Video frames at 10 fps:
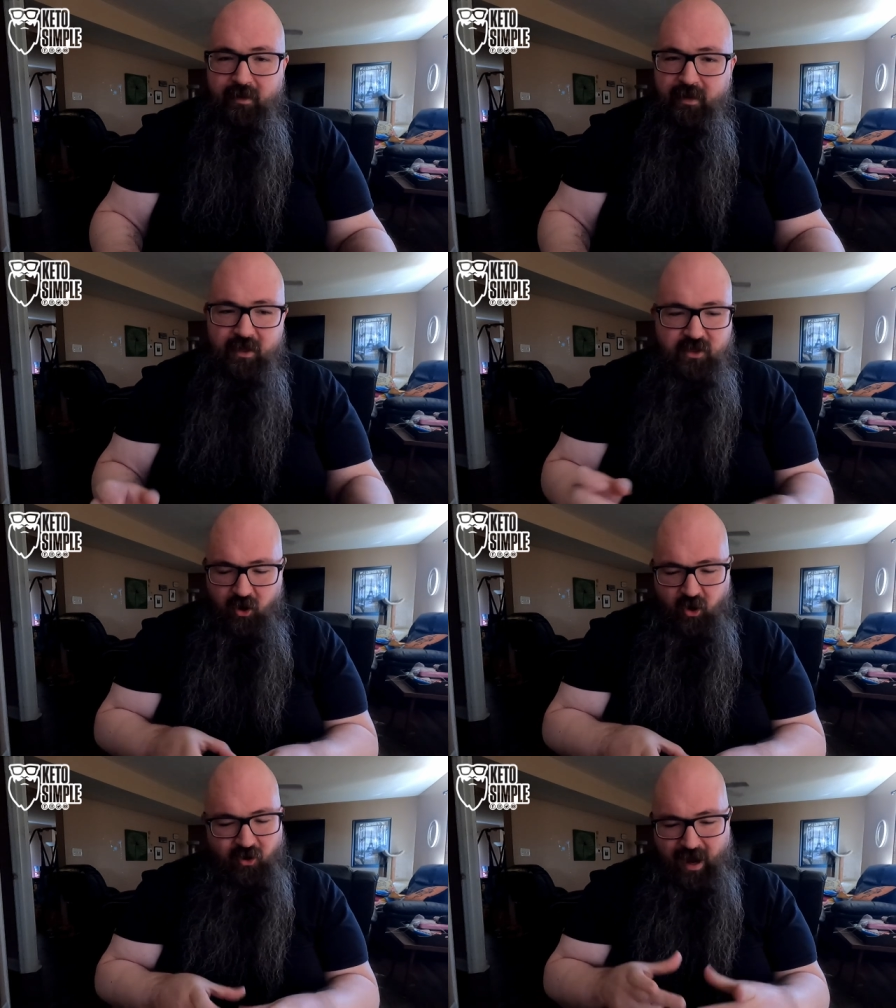They just
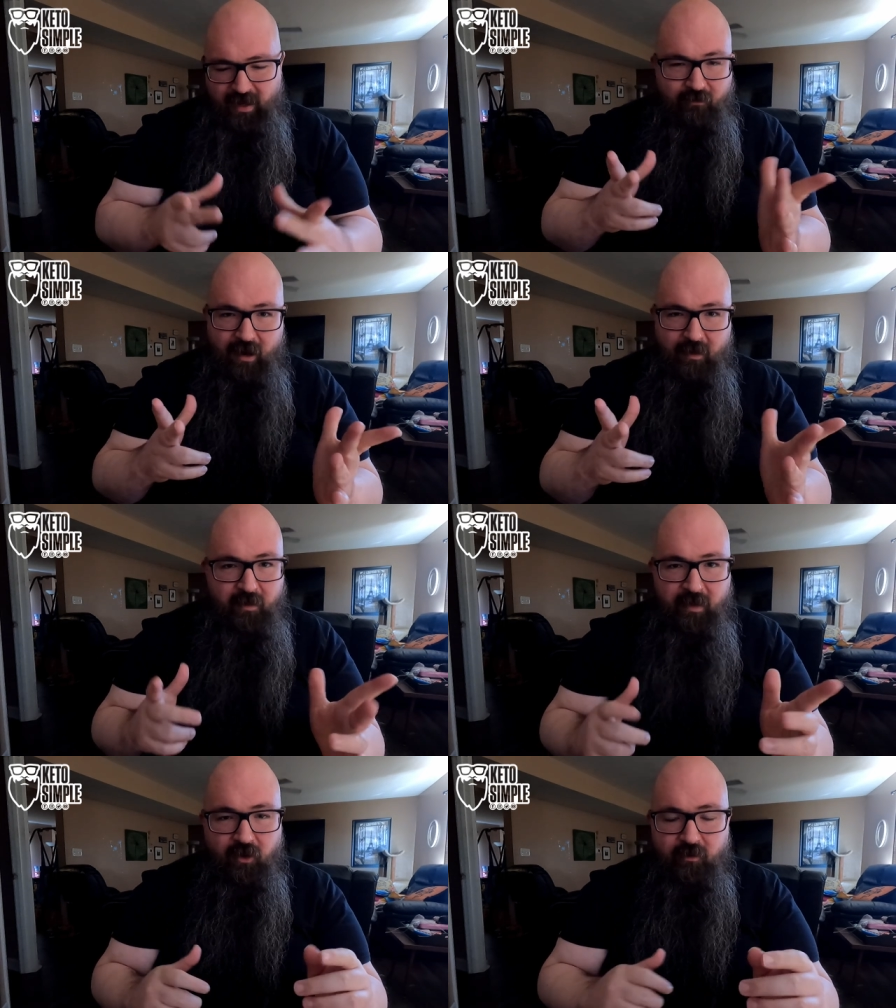start cracking right up
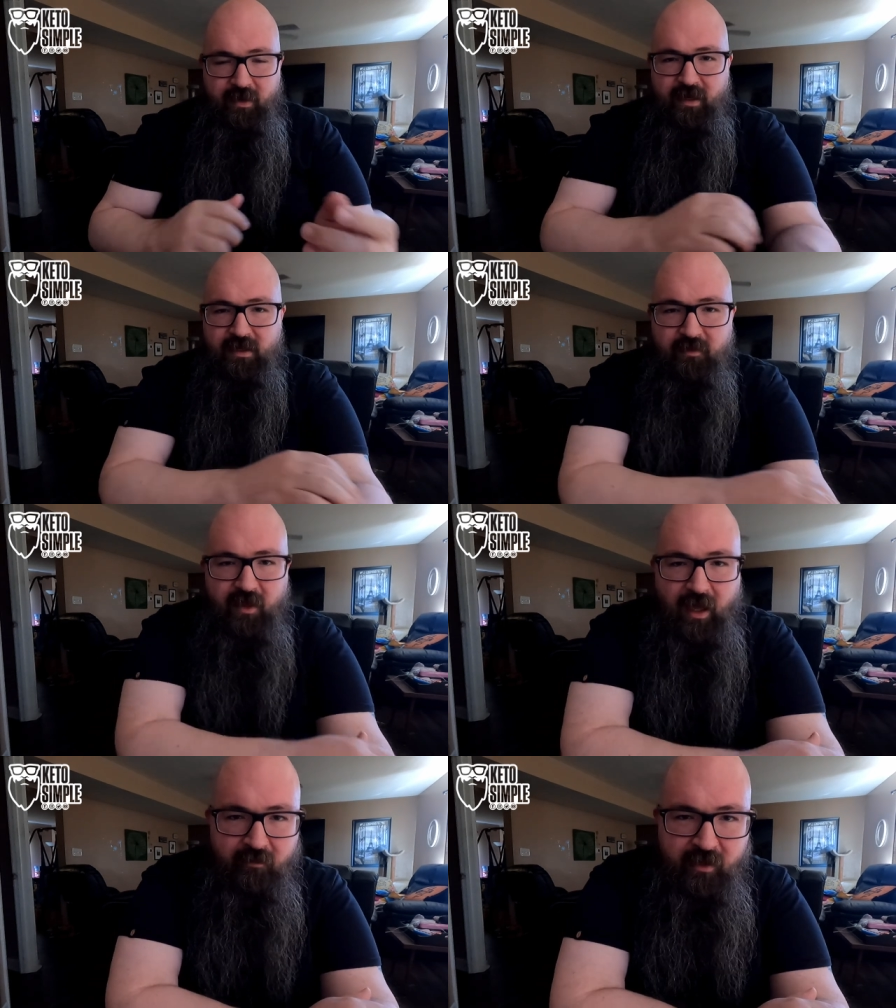the middle because of
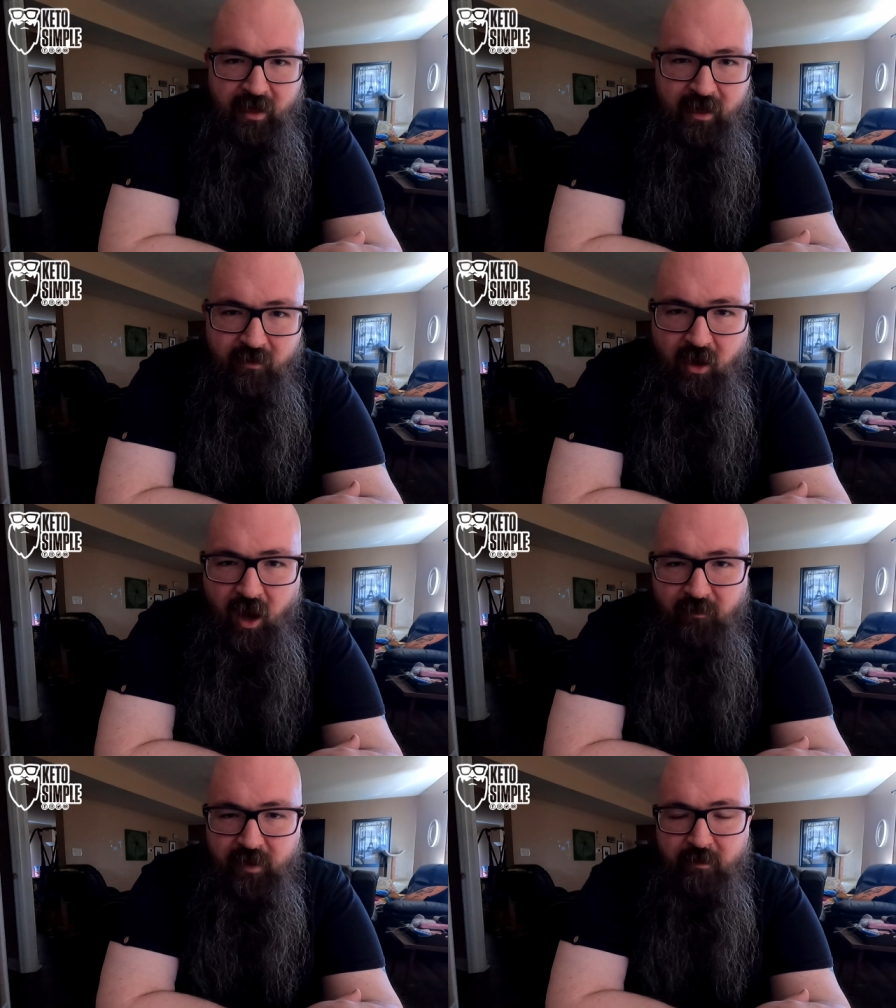the, the heat of the
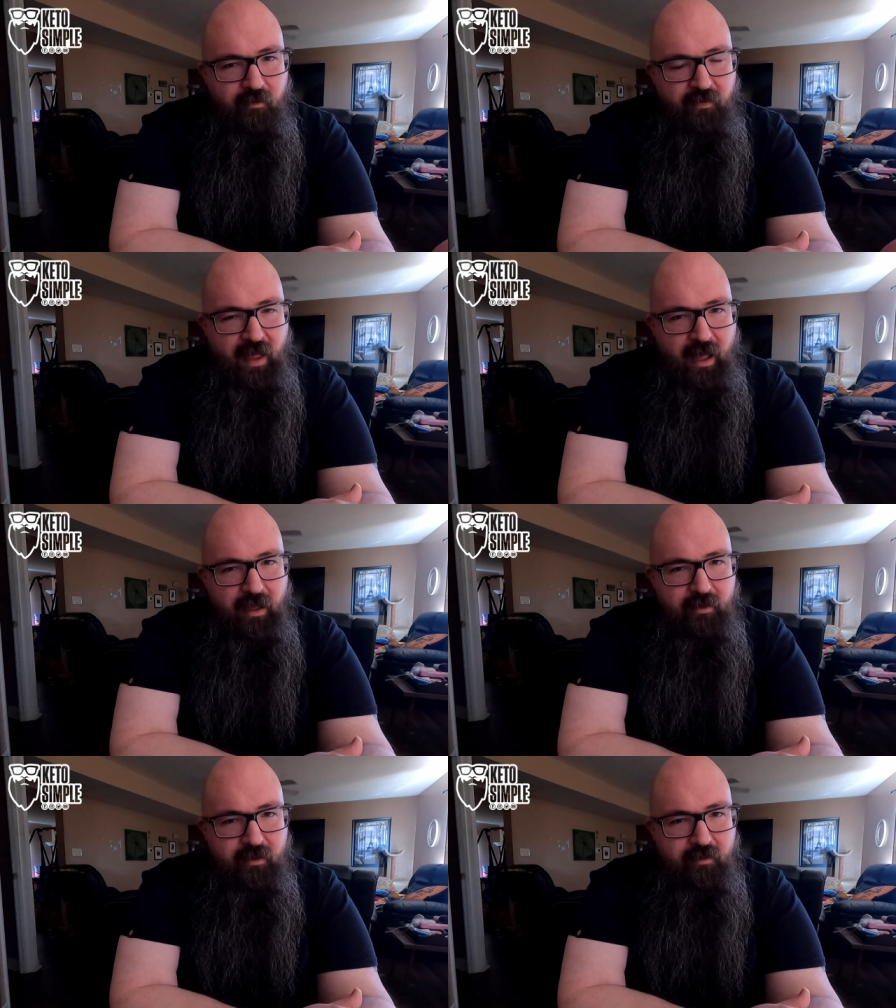coffee.
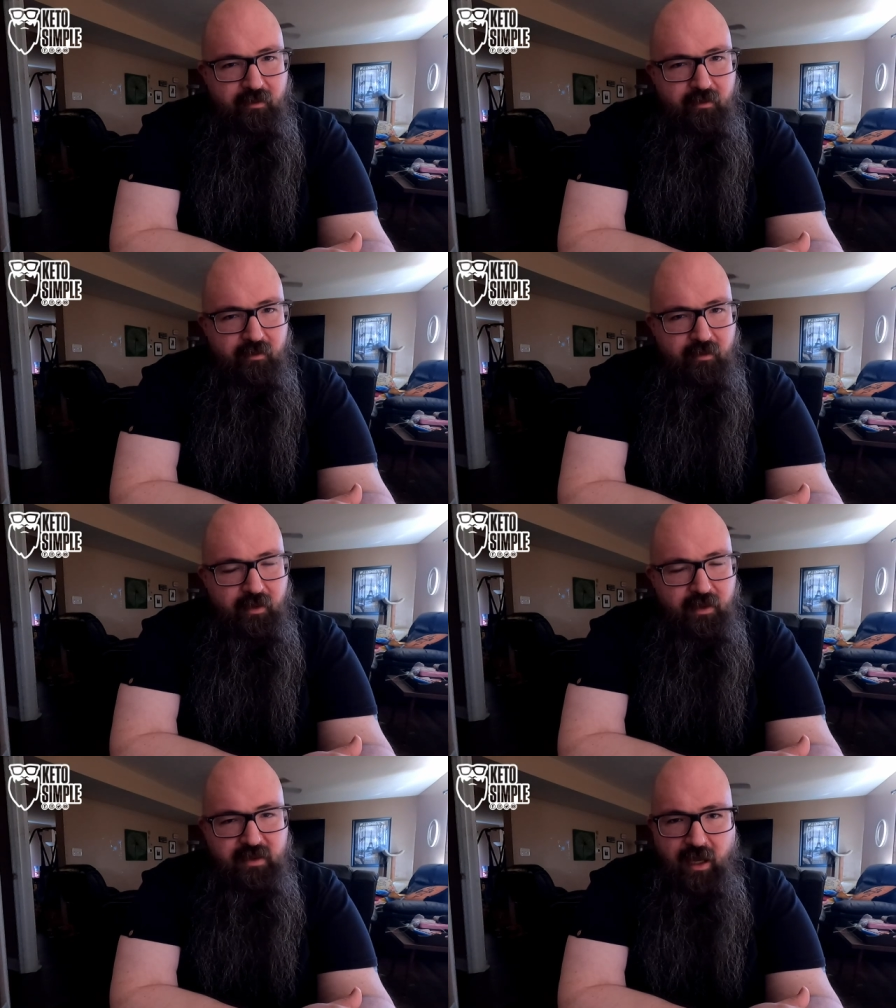That
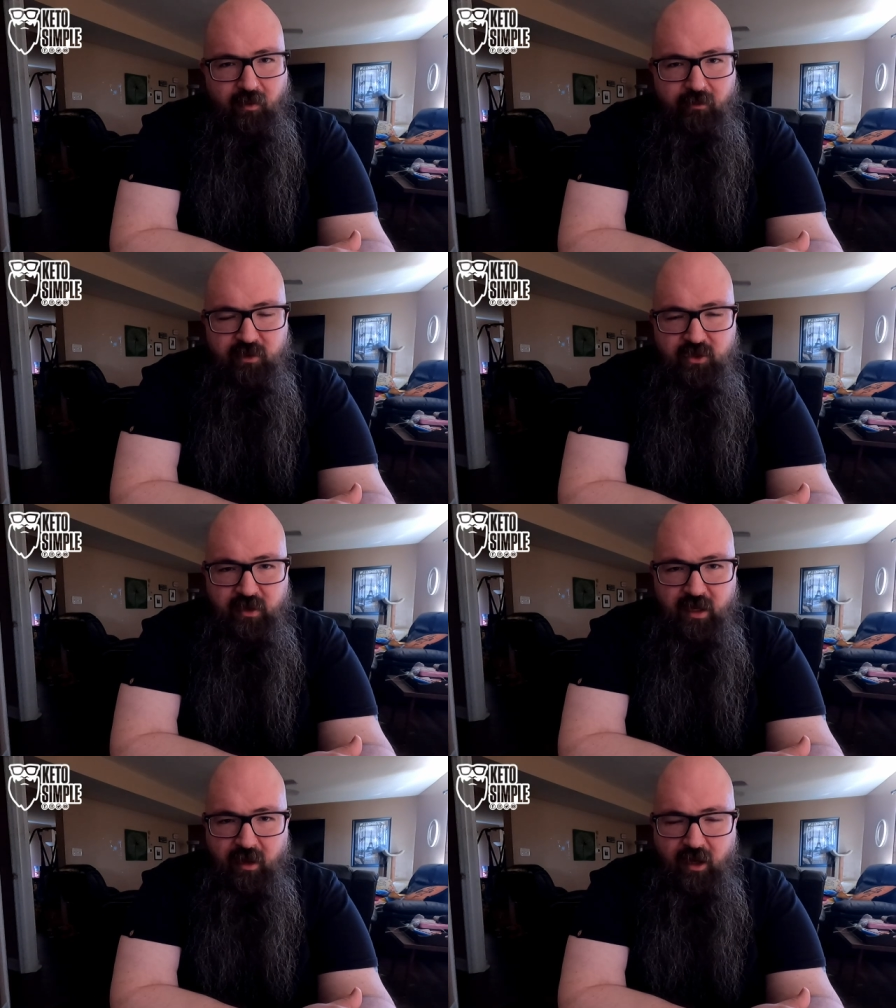is how I was
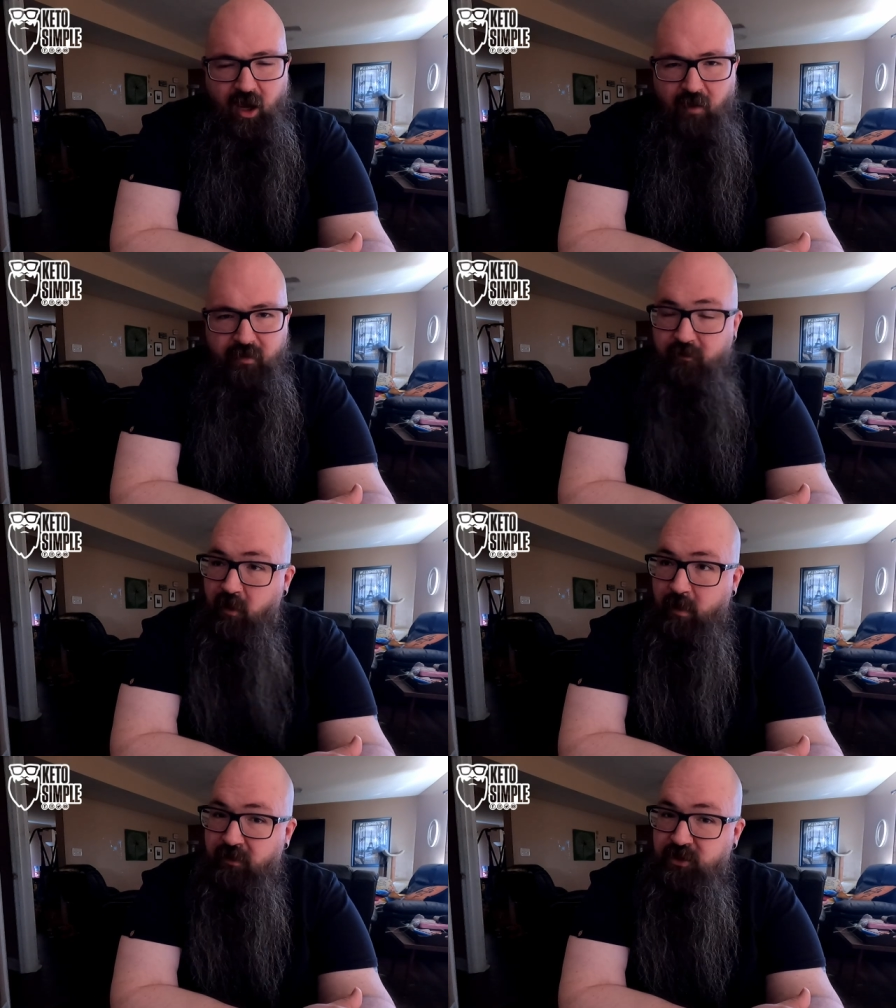drinking my coffee
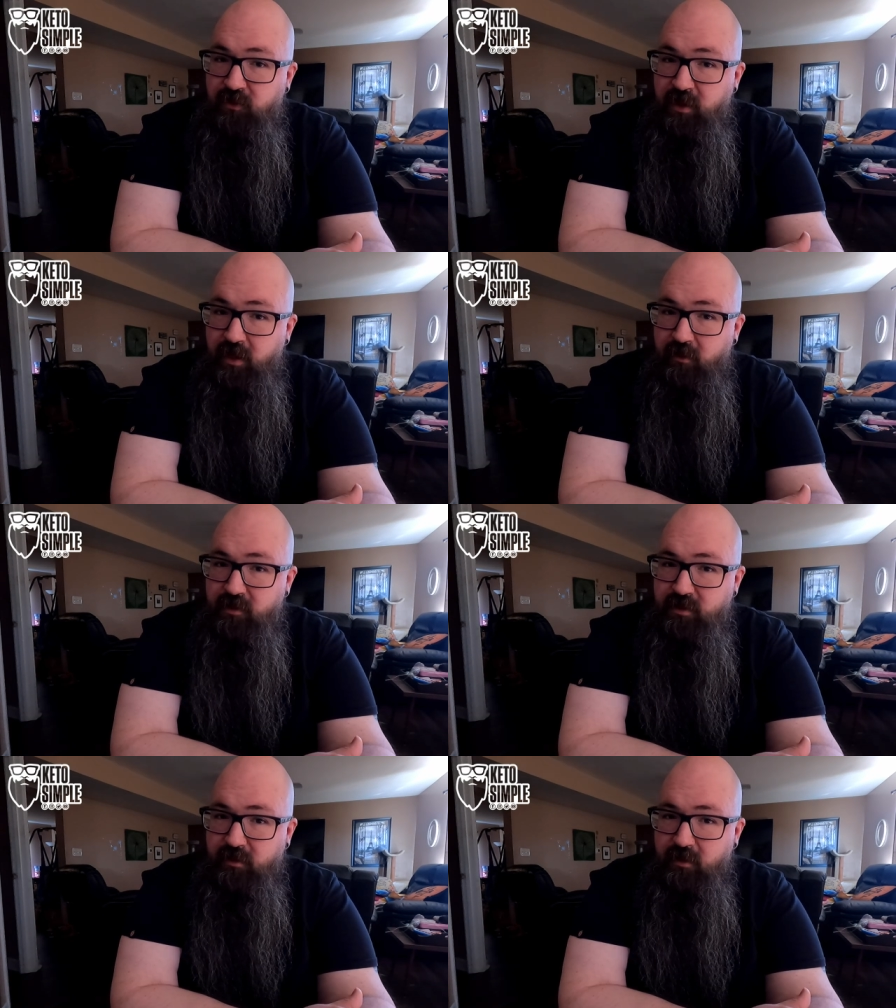for about two
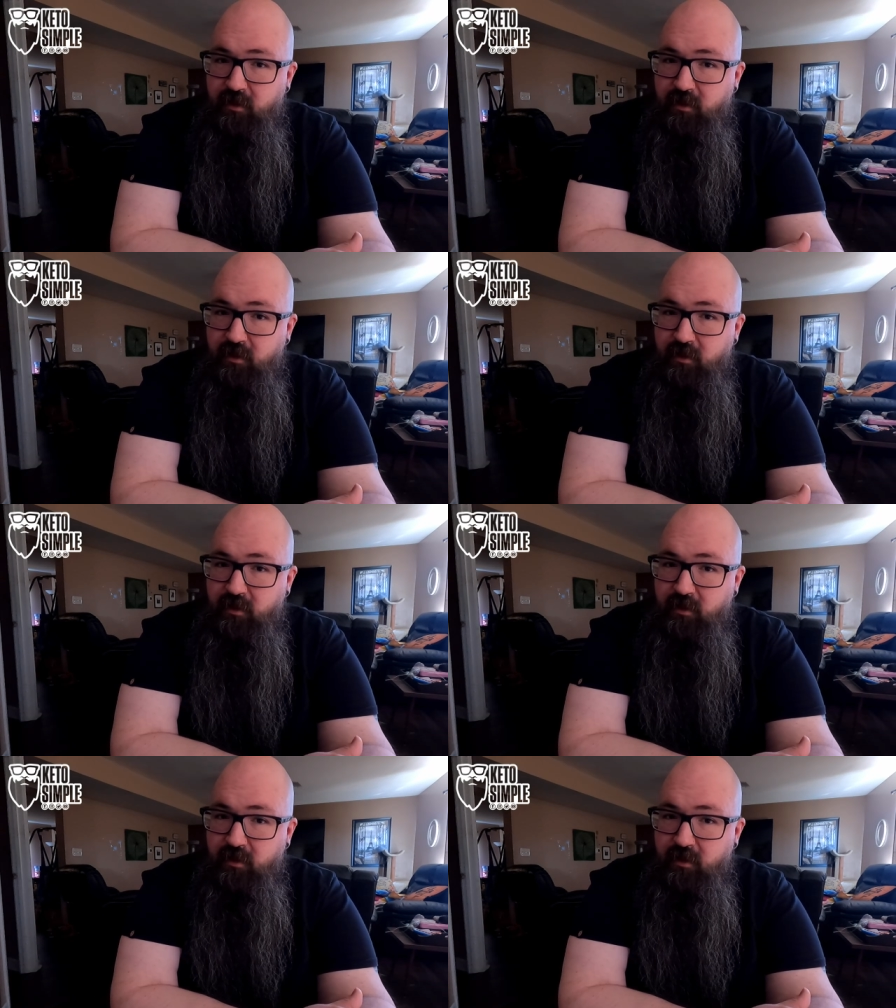years.